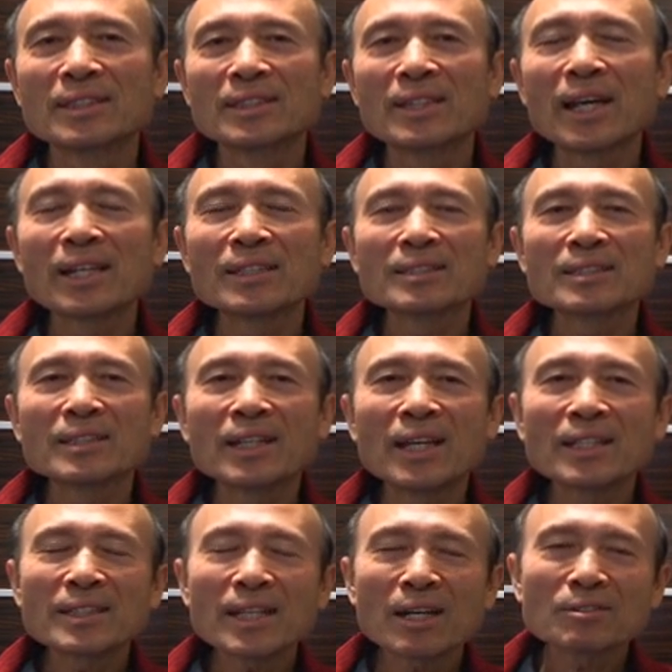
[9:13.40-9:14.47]
And,
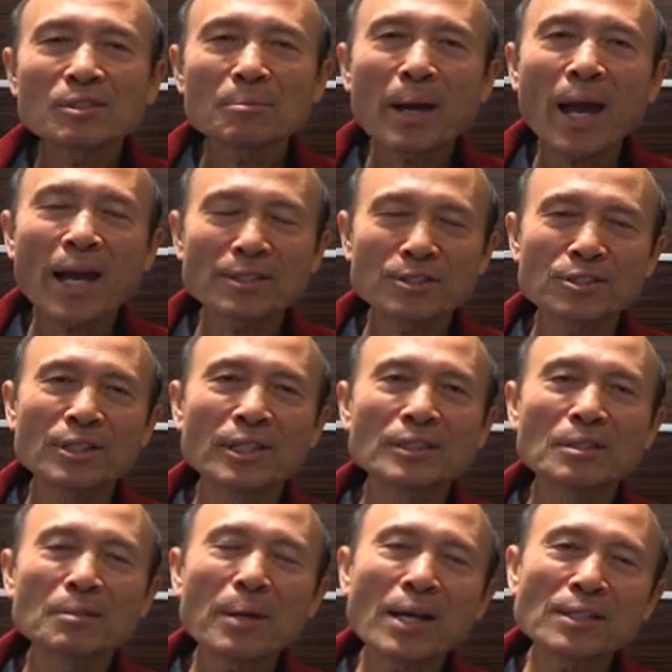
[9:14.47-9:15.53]
and tell the pastor, and
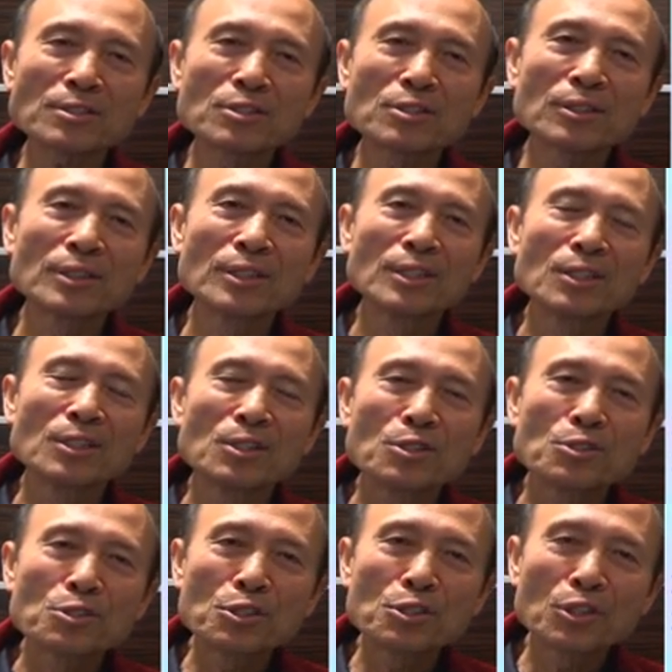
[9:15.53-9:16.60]
the pastor
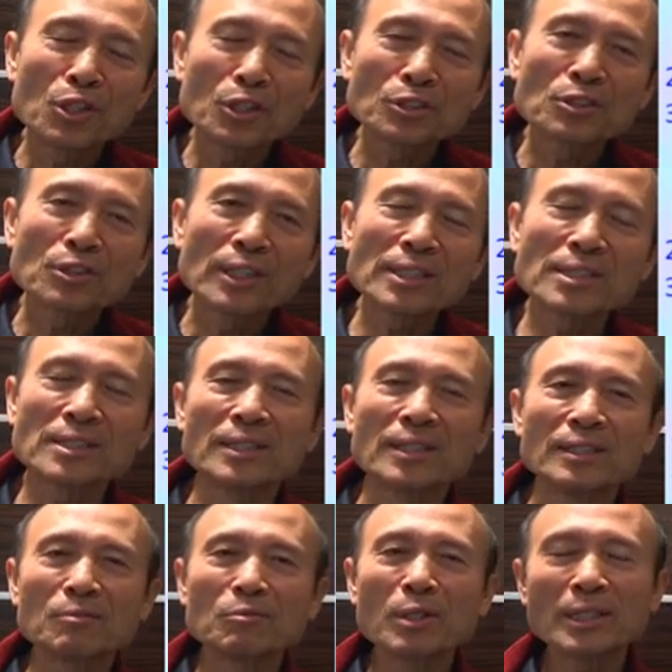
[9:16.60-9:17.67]
should learn to listen.
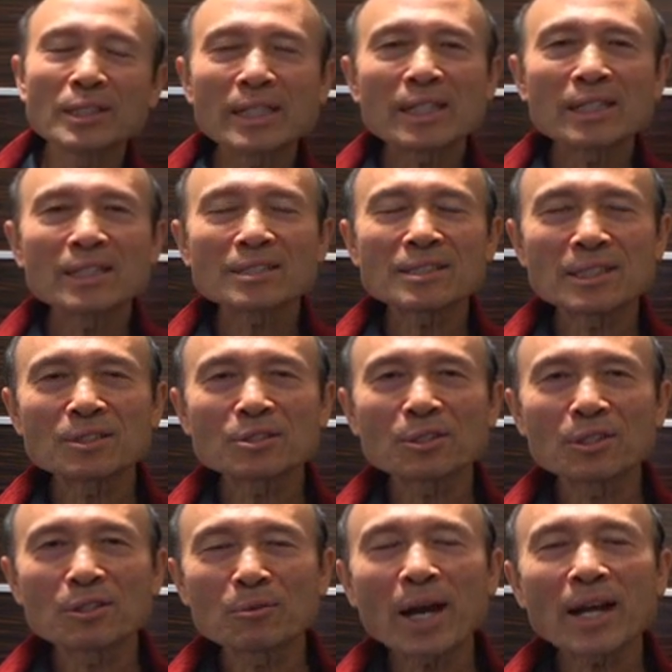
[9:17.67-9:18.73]
When he listened to
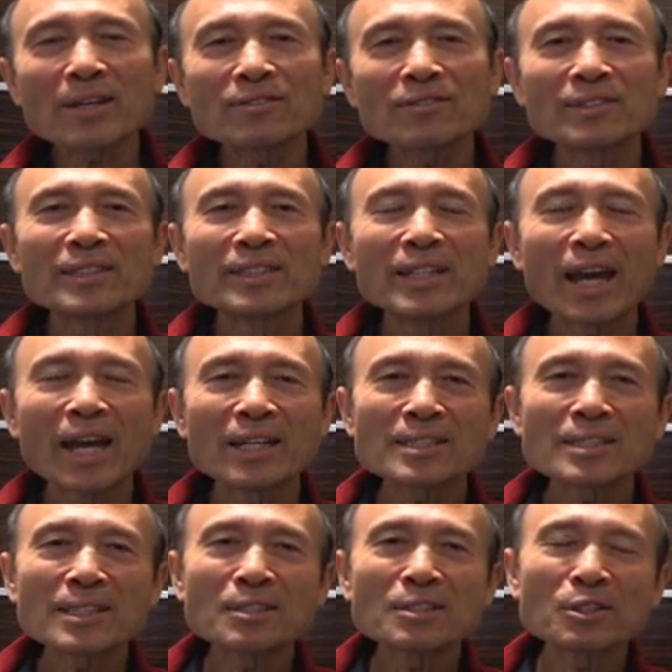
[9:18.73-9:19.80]
the wife, and
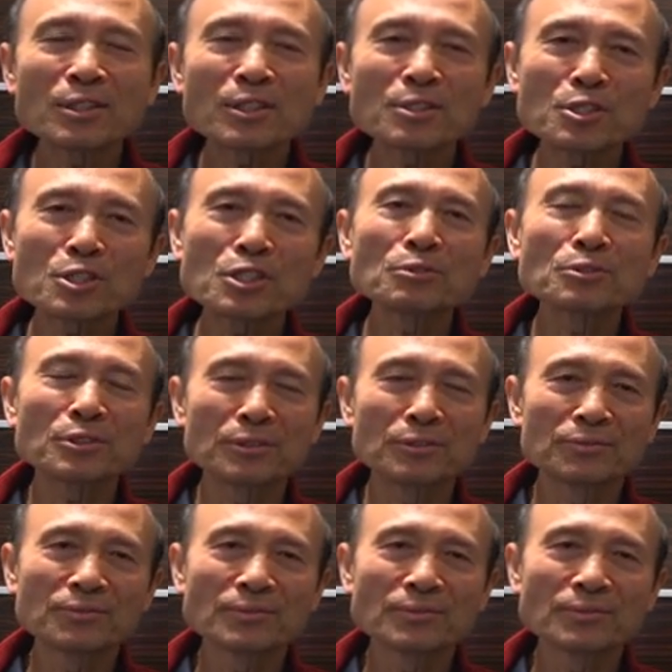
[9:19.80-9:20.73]
listen to the children.